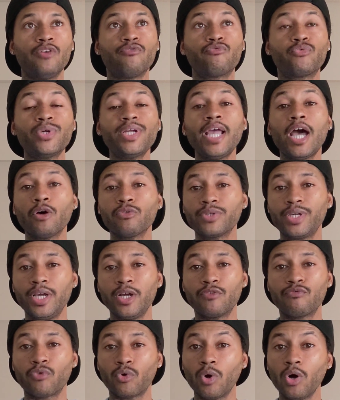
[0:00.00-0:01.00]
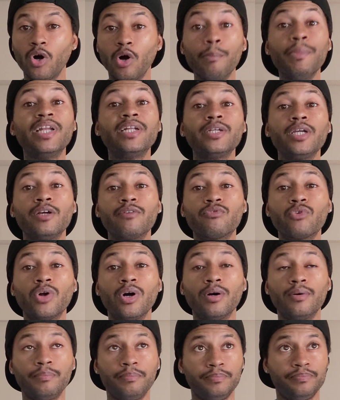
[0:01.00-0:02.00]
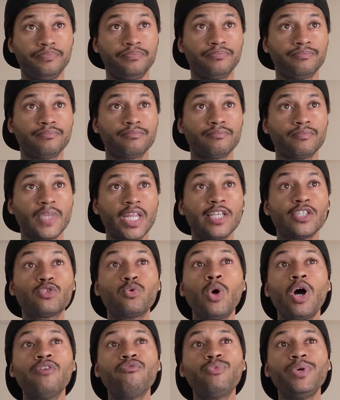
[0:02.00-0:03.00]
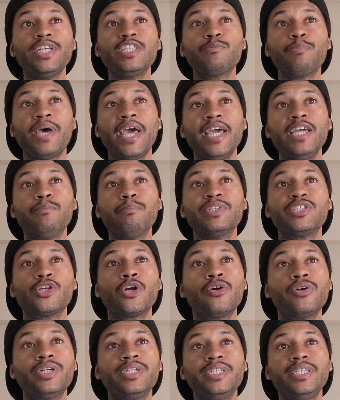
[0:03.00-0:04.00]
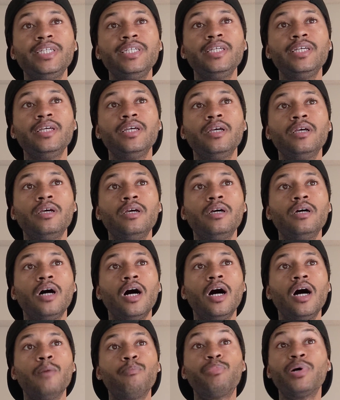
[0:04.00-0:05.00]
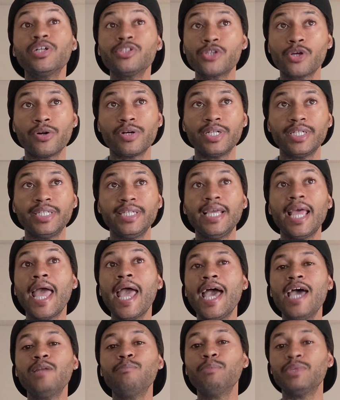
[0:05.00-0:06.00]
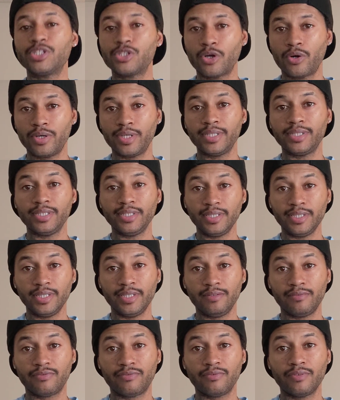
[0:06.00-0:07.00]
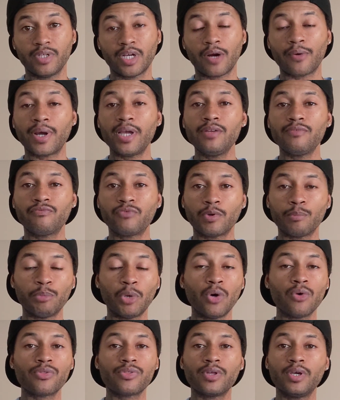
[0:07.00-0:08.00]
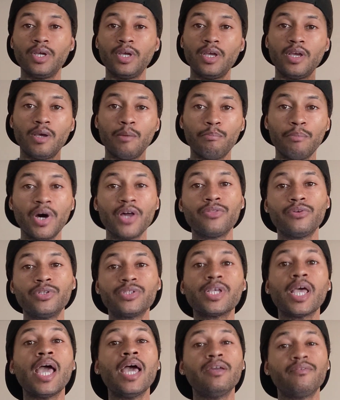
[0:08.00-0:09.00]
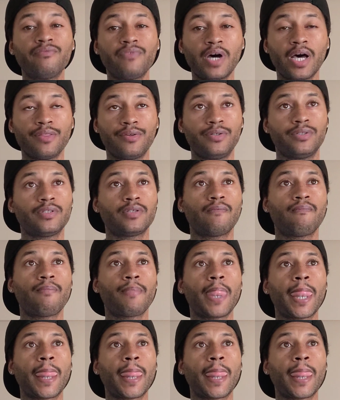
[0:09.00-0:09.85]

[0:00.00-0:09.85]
Free health care for all, Medicare for all. 12 weeks paid maternity, uh, paternity, and maternity leave, all right, for both mothers and fathers.